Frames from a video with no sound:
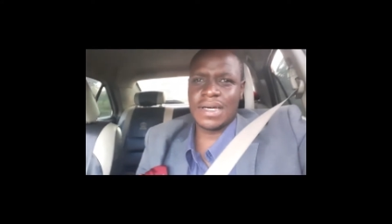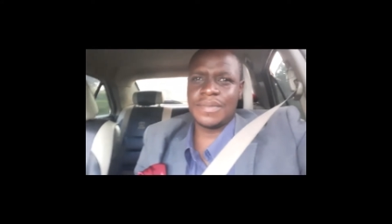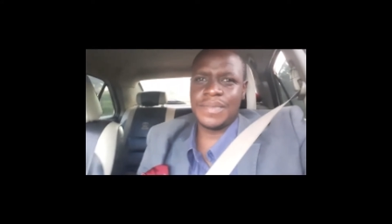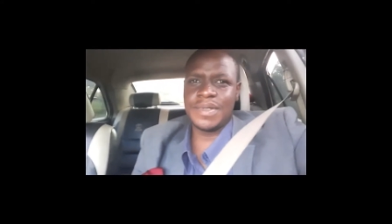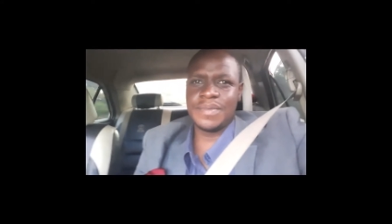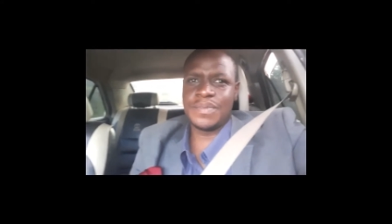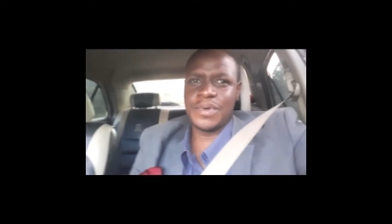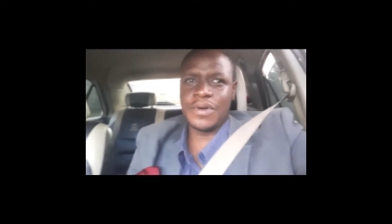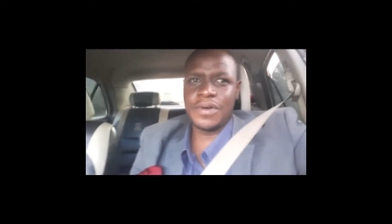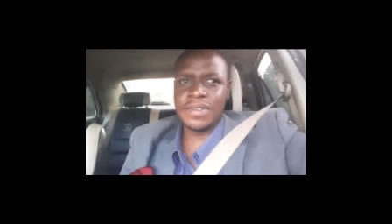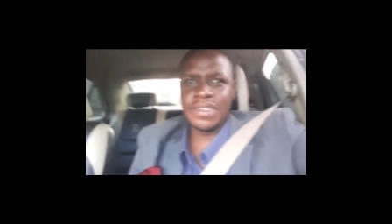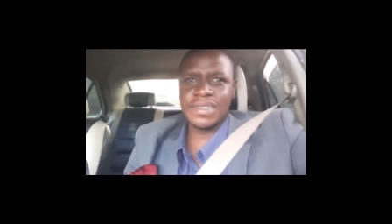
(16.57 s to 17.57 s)
I've been
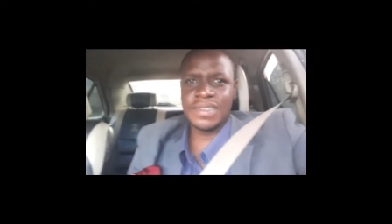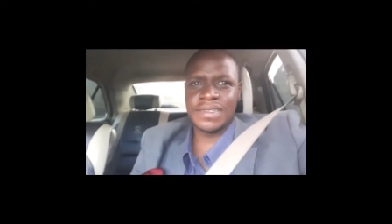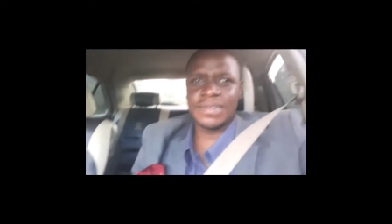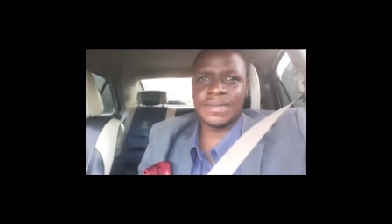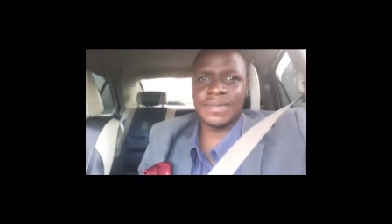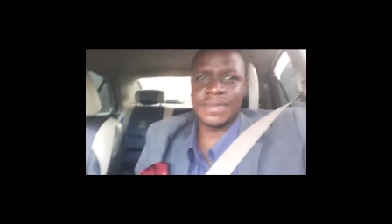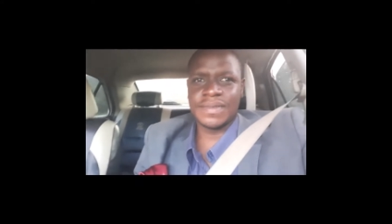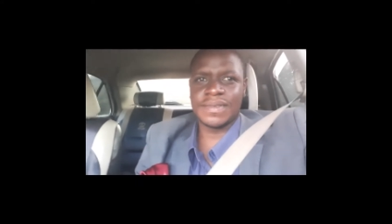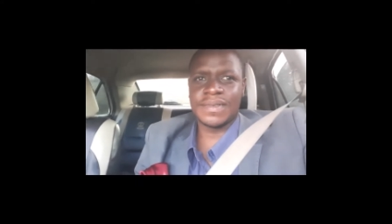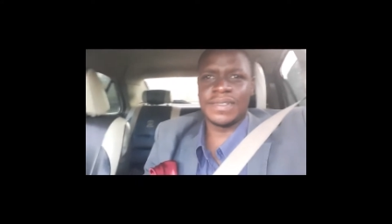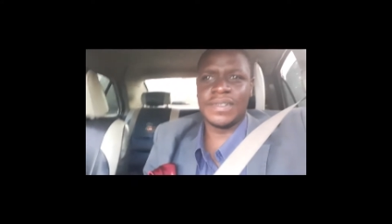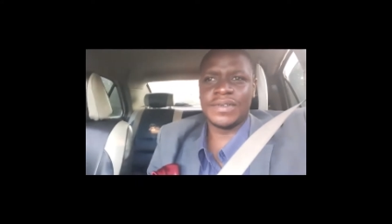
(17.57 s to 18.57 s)
bored,
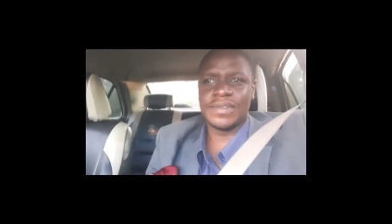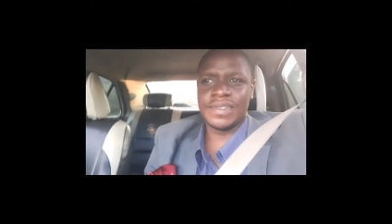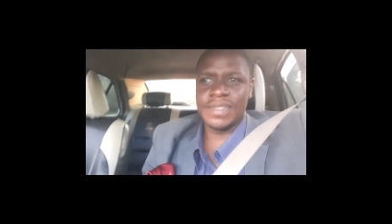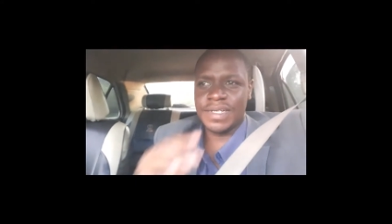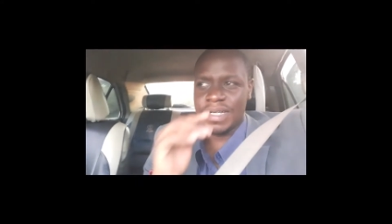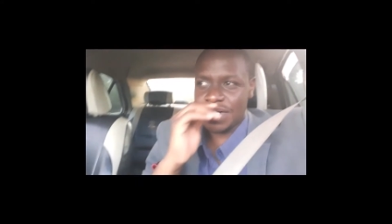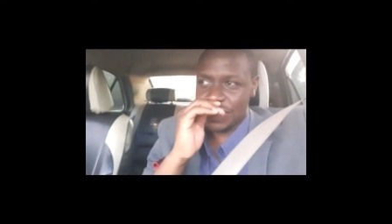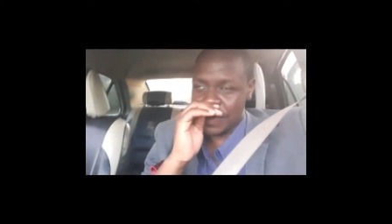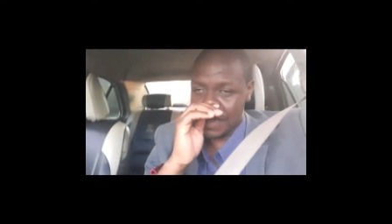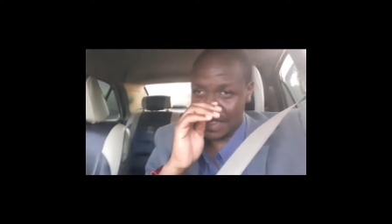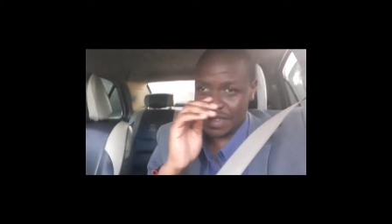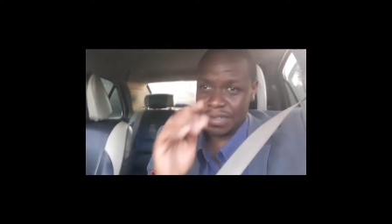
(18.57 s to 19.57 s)
alone in the
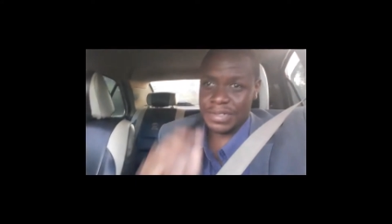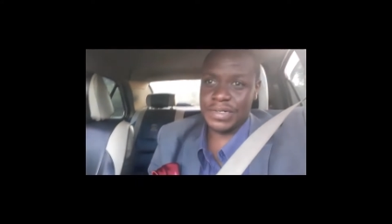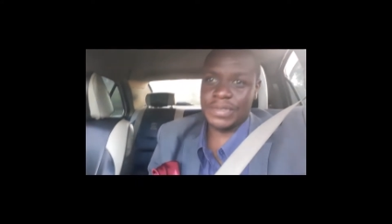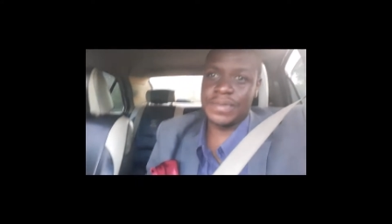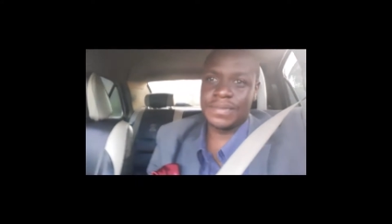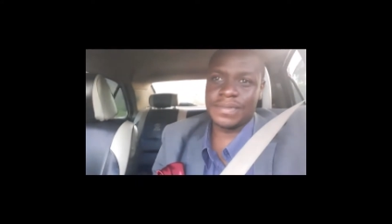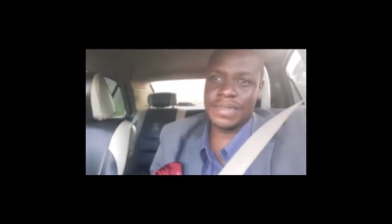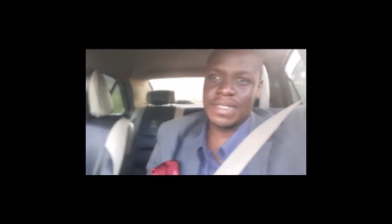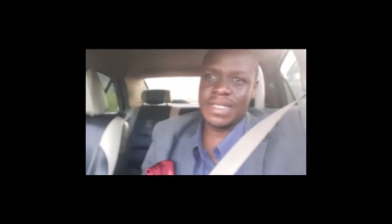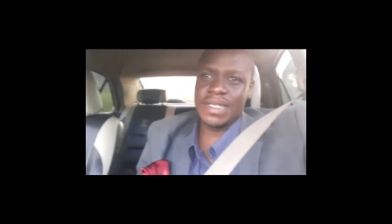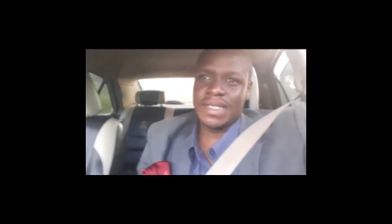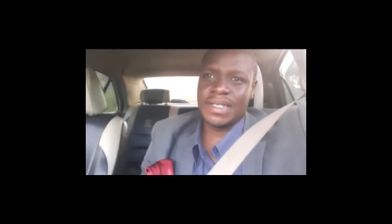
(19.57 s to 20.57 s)
house, so
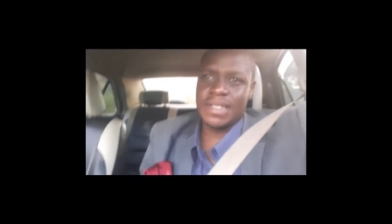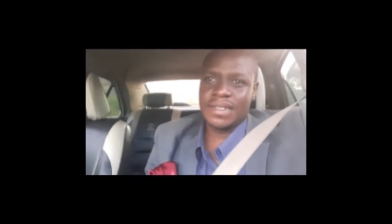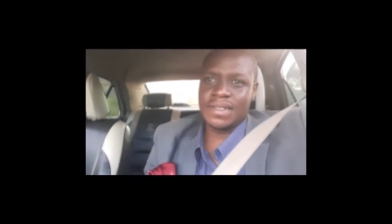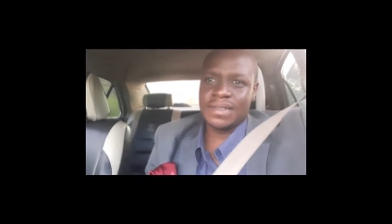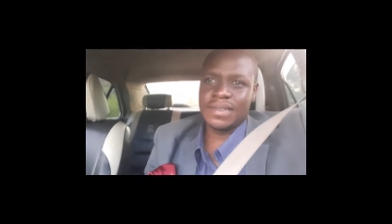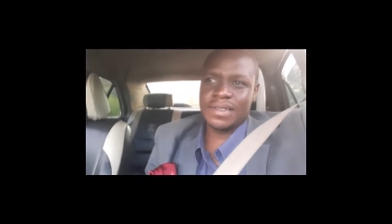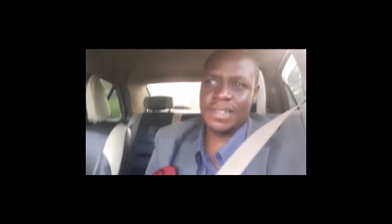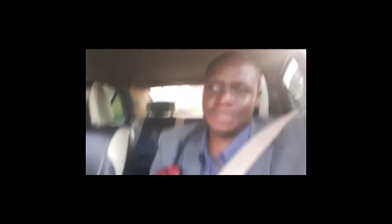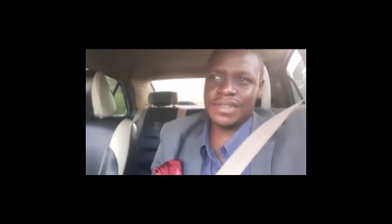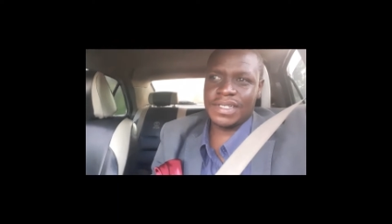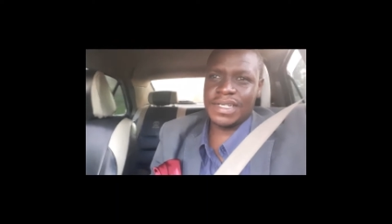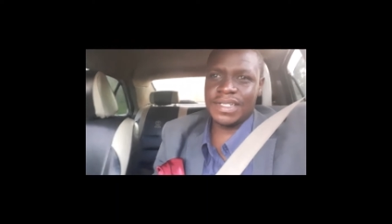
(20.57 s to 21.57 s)
so I
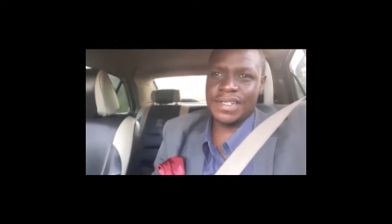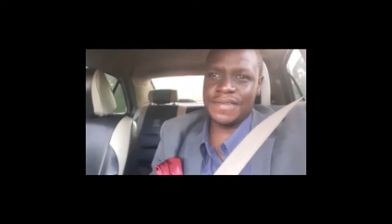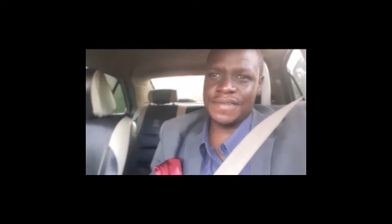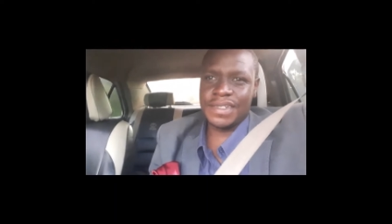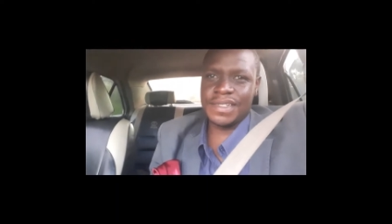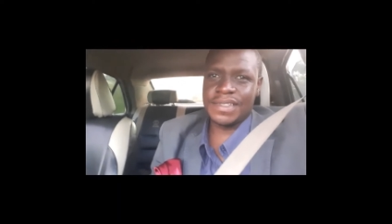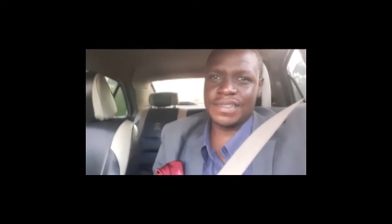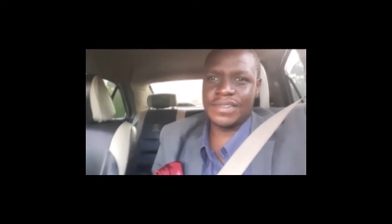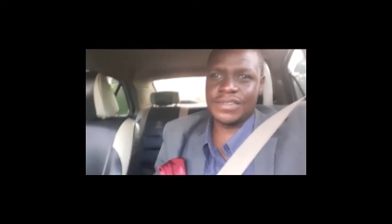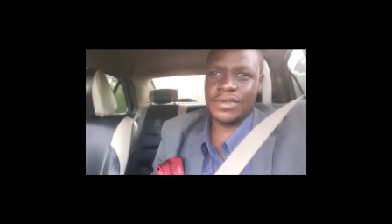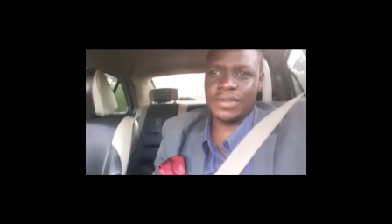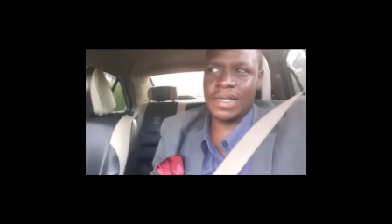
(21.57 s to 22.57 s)
take an evening
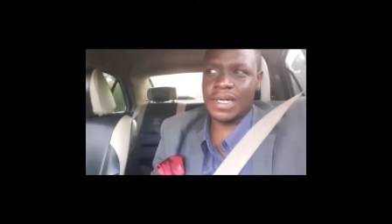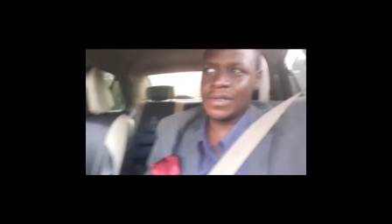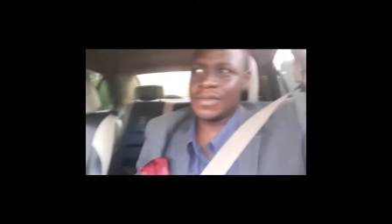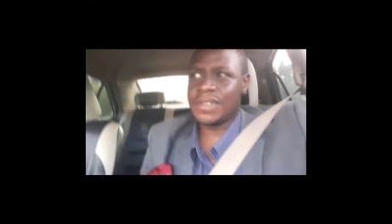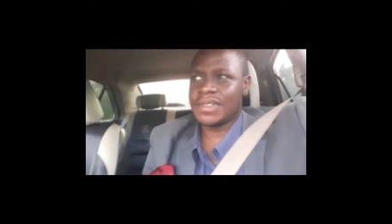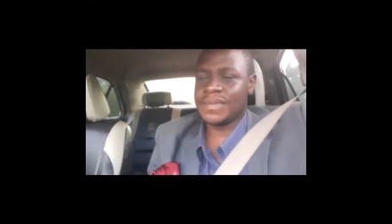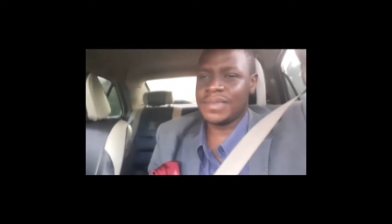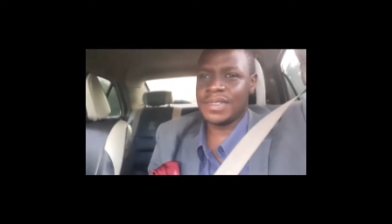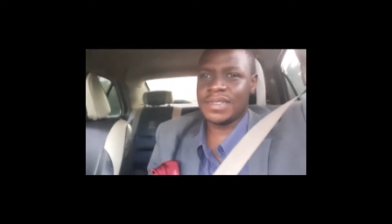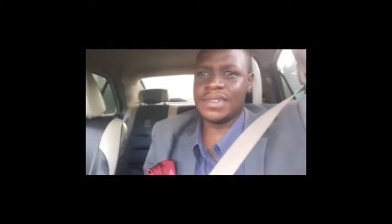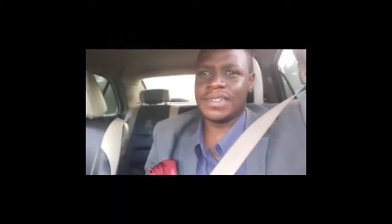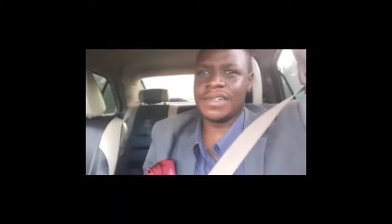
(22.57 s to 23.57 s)
stroll out,
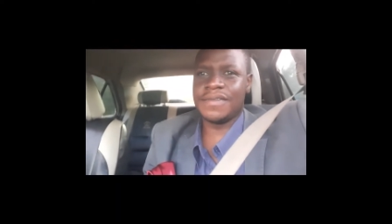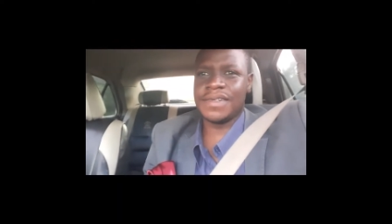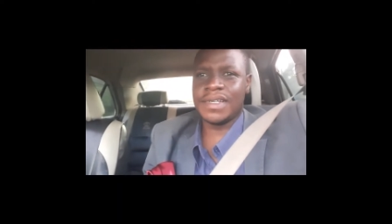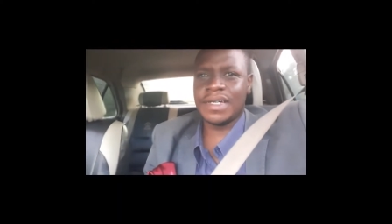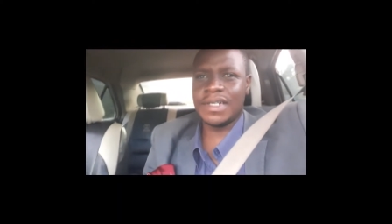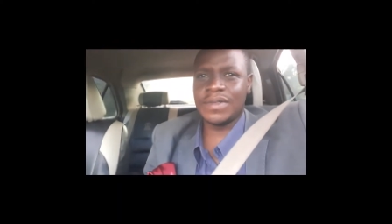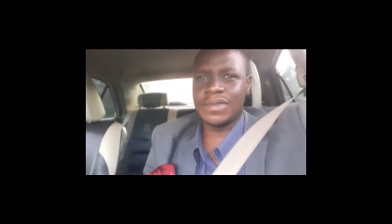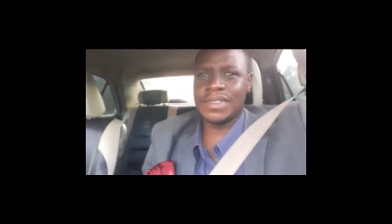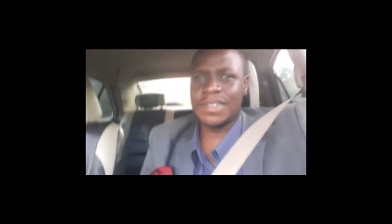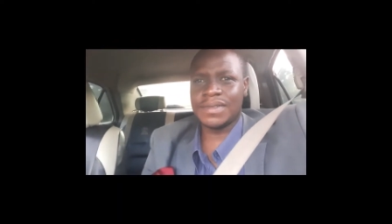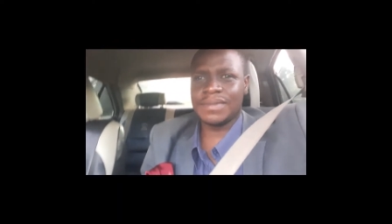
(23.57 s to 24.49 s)
just driving out.